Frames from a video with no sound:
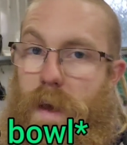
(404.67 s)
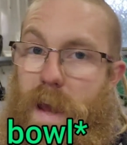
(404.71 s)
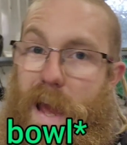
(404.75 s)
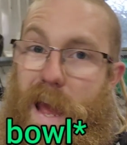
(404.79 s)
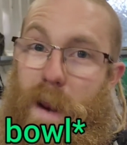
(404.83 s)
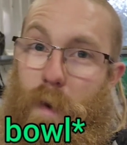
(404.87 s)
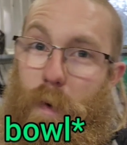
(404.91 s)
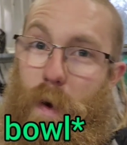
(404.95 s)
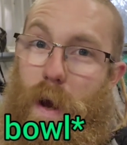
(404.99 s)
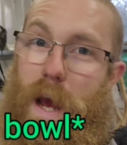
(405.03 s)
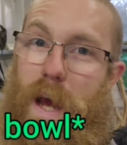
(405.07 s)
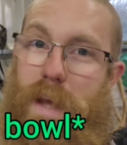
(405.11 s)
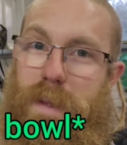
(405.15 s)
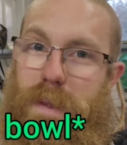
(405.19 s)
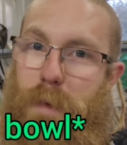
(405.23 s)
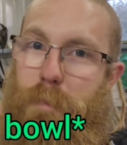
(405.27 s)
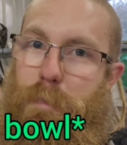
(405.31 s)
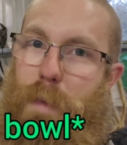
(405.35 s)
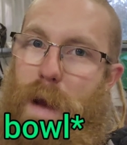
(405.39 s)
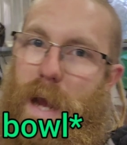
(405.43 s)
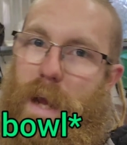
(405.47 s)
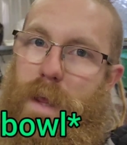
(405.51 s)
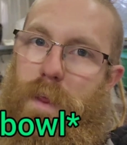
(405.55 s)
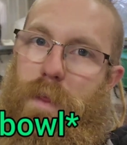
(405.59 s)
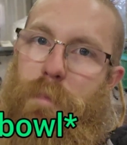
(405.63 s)
Anyway, at the
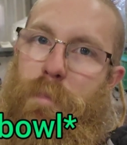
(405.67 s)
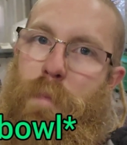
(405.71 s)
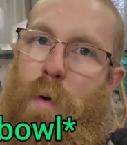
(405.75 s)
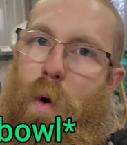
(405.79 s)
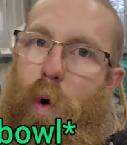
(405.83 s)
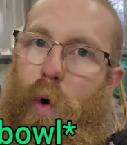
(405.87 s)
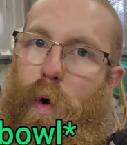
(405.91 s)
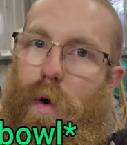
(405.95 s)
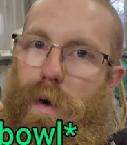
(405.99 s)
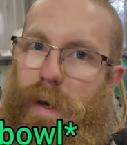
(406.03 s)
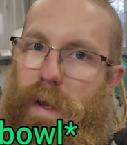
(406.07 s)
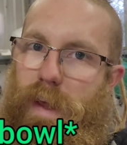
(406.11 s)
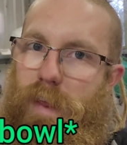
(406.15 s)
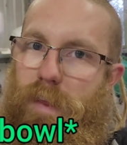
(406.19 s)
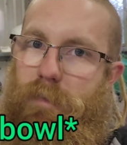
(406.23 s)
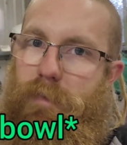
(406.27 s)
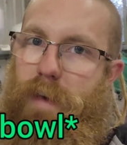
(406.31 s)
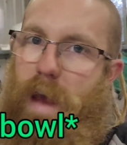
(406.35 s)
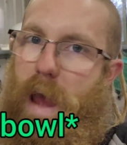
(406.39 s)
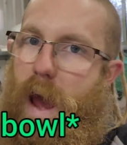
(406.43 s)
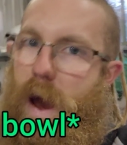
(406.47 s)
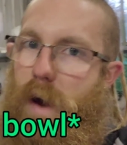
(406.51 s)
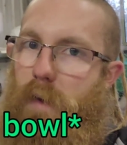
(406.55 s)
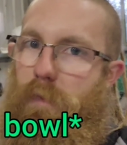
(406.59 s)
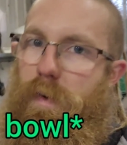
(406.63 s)
back of the port near the
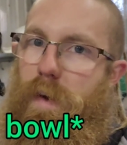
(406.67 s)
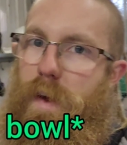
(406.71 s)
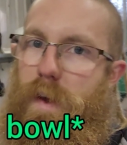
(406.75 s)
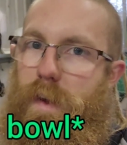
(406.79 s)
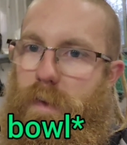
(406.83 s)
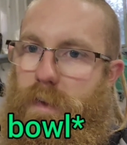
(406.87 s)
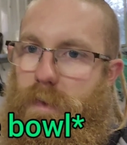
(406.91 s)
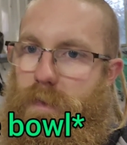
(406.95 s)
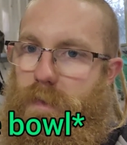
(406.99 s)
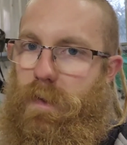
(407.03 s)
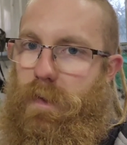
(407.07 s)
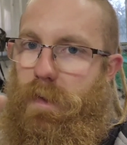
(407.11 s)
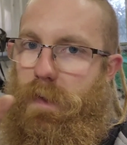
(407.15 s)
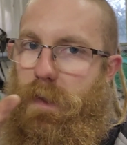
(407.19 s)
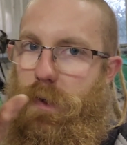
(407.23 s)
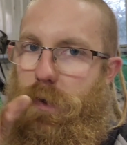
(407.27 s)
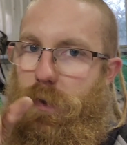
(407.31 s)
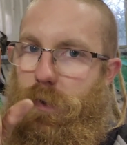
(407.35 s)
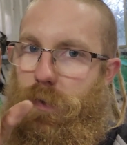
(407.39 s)
valve, there's a little